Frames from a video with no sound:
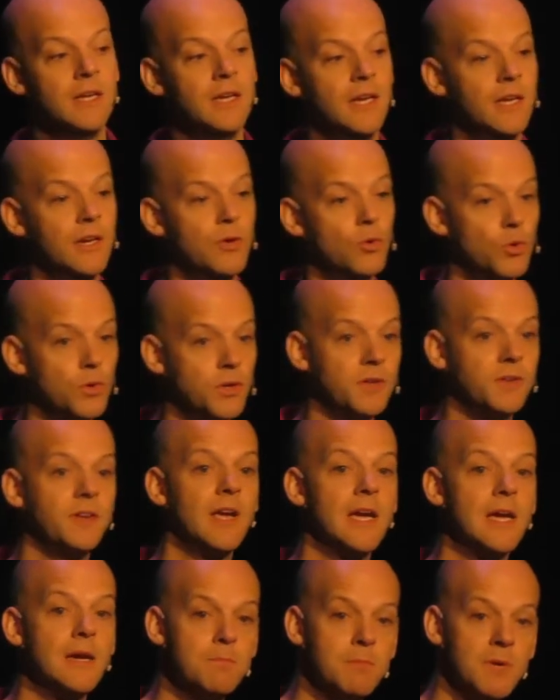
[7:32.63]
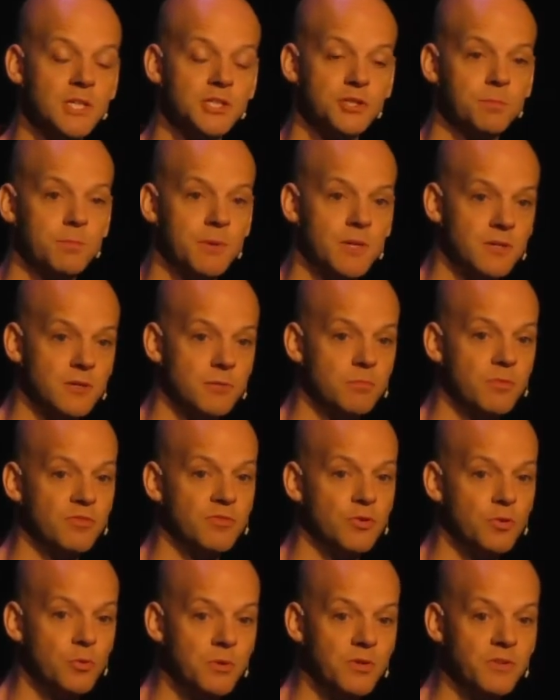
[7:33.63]
in order to get much better
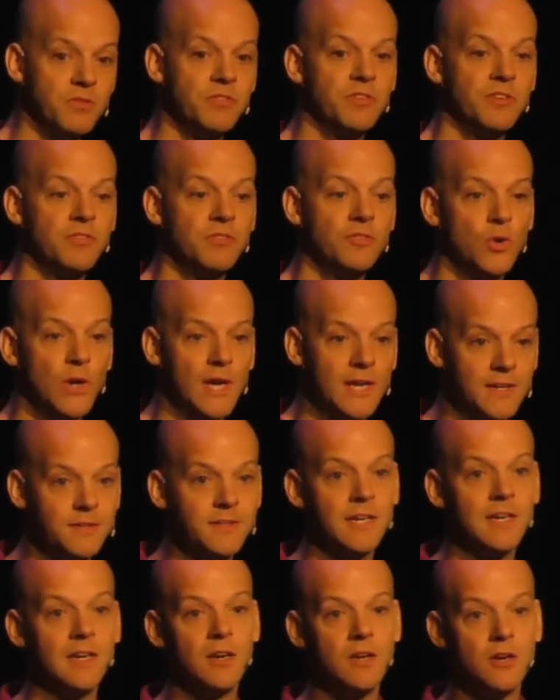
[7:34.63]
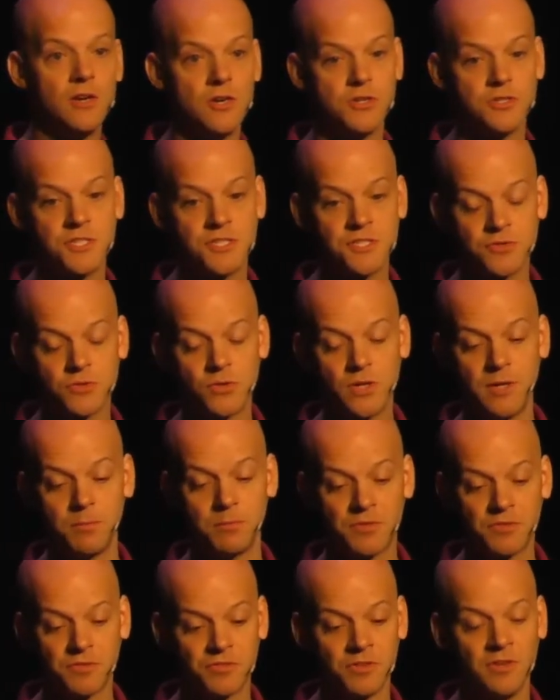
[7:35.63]
performance if you're editing large
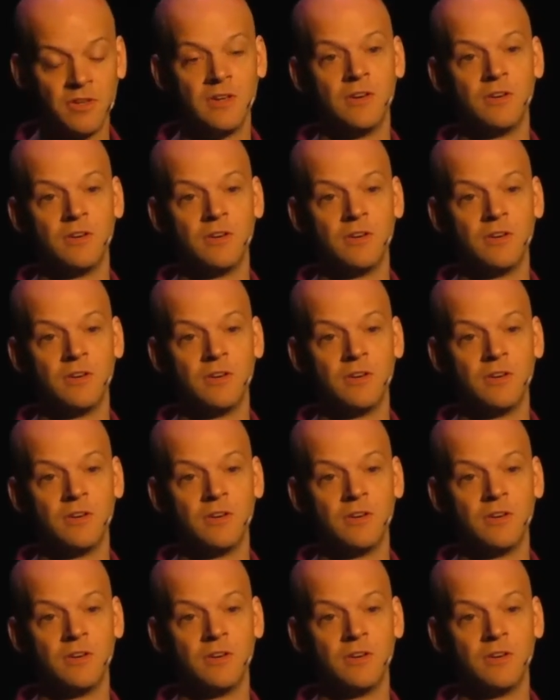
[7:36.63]
scripts.